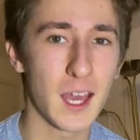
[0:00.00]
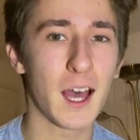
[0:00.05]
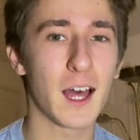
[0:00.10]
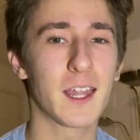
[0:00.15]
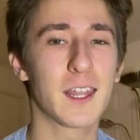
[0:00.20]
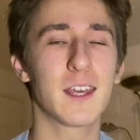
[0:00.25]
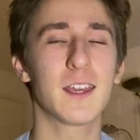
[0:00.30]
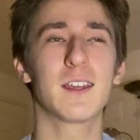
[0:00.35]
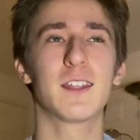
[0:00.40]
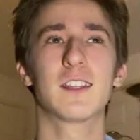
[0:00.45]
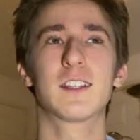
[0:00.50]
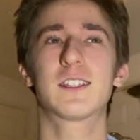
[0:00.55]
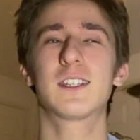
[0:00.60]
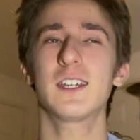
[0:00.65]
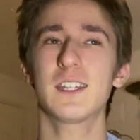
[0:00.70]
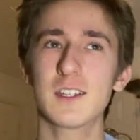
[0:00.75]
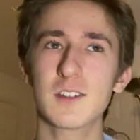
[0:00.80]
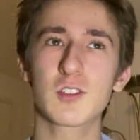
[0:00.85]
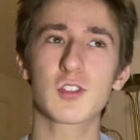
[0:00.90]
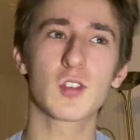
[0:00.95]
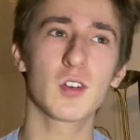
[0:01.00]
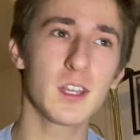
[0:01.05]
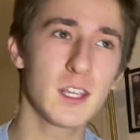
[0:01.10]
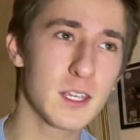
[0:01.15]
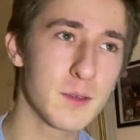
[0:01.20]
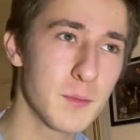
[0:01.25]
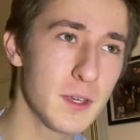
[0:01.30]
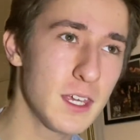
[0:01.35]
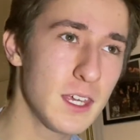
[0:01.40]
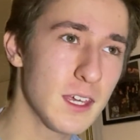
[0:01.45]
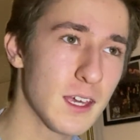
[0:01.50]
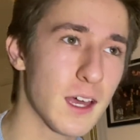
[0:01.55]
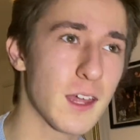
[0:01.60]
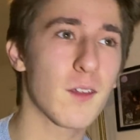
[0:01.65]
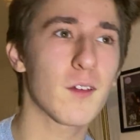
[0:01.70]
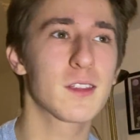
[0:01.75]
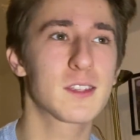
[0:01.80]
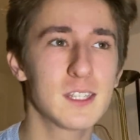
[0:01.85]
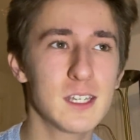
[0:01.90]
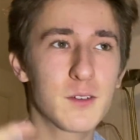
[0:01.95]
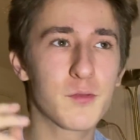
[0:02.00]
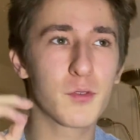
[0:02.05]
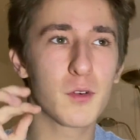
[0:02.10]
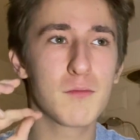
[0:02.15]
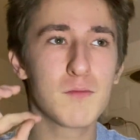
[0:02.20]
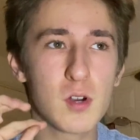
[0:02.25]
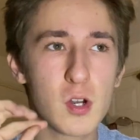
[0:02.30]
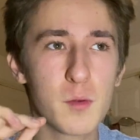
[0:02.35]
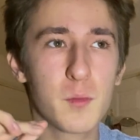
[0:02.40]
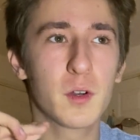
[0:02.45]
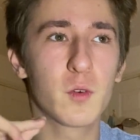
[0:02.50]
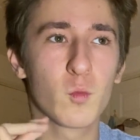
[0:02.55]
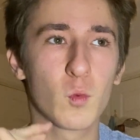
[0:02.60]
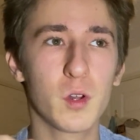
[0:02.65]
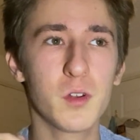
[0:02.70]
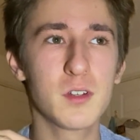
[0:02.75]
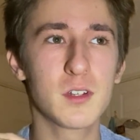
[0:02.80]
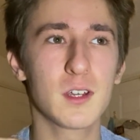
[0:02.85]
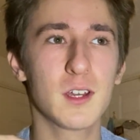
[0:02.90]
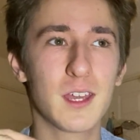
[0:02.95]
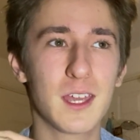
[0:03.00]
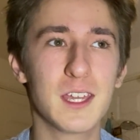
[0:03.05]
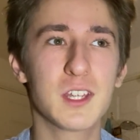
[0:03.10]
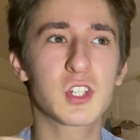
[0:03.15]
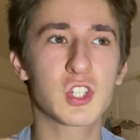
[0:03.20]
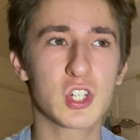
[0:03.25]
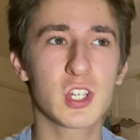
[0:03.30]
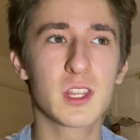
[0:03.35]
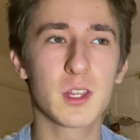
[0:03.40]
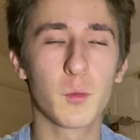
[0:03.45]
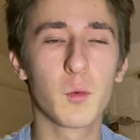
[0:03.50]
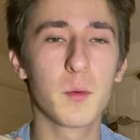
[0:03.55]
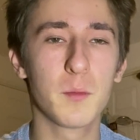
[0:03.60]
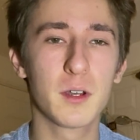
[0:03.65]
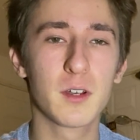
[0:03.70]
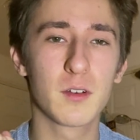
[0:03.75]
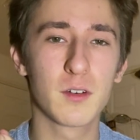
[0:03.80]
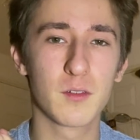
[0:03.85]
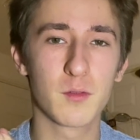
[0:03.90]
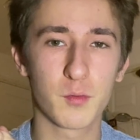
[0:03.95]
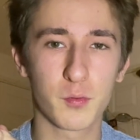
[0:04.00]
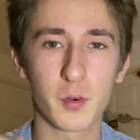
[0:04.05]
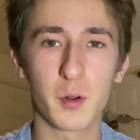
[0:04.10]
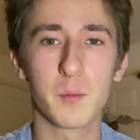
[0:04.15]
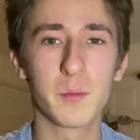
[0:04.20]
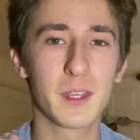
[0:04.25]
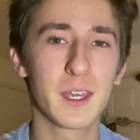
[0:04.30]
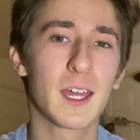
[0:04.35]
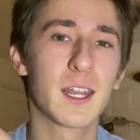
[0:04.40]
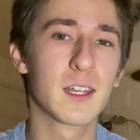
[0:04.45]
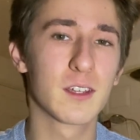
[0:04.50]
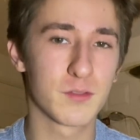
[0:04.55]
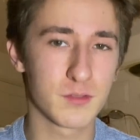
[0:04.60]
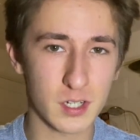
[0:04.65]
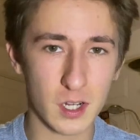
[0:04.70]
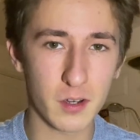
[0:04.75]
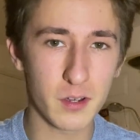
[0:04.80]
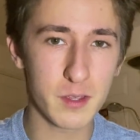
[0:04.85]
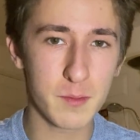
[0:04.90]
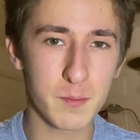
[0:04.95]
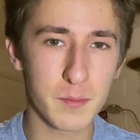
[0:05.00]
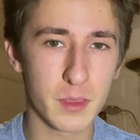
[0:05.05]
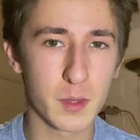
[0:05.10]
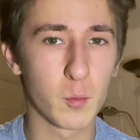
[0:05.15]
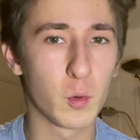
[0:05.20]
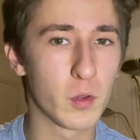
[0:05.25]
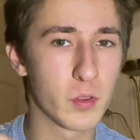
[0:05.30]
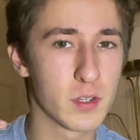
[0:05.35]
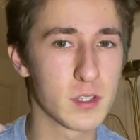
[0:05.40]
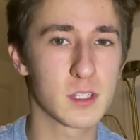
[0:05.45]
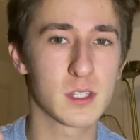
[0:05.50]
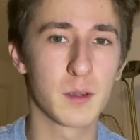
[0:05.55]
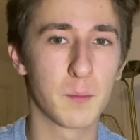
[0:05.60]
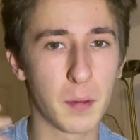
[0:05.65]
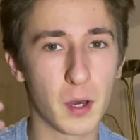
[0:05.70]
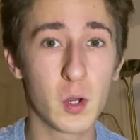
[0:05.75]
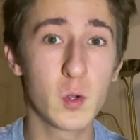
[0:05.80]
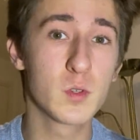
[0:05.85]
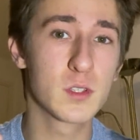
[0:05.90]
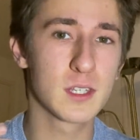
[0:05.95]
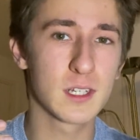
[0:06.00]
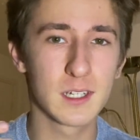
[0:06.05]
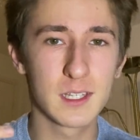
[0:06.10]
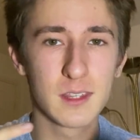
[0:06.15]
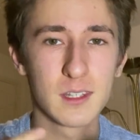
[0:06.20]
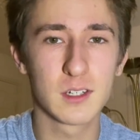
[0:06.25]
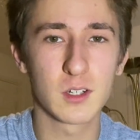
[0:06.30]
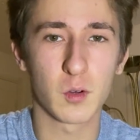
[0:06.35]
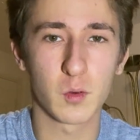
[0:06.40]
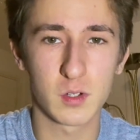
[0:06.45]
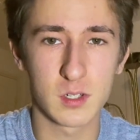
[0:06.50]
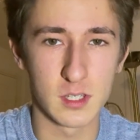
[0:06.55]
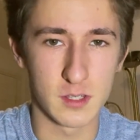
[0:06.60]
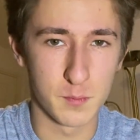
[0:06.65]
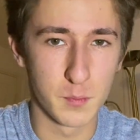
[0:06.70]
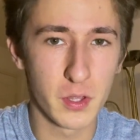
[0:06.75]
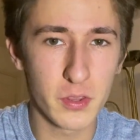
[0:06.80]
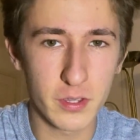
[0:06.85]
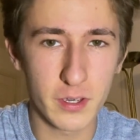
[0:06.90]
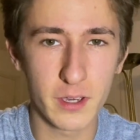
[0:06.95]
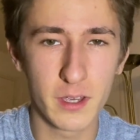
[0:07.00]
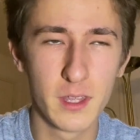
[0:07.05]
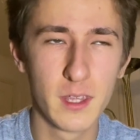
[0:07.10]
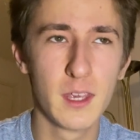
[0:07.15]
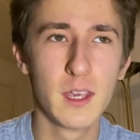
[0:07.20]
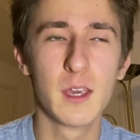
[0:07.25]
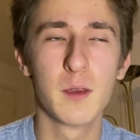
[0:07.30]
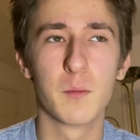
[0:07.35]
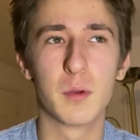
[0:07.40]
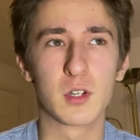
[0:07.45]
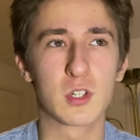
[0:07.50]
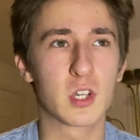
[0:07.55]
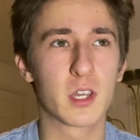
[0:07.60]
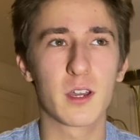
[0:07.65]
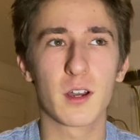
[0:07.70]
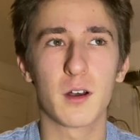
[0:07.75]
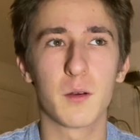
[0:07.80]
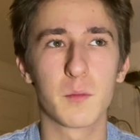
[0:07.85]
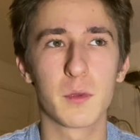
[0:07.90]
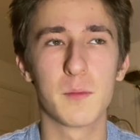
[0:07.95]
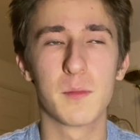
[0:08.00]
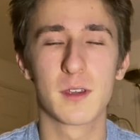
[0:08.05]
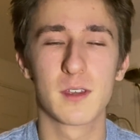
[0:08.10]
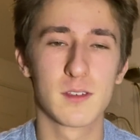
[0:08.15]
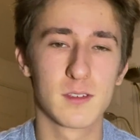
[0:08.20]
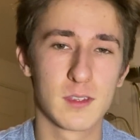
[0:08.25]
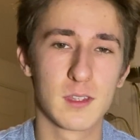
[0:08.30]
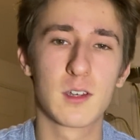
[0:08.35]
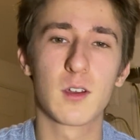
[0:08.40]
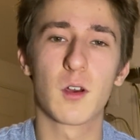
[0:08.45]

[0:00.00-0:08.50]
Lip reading: and it did intrigue me. And I did for a moment wonder, is she the woman from the end of time? The one that's supposedly the Doctor's mother, but she can't be because the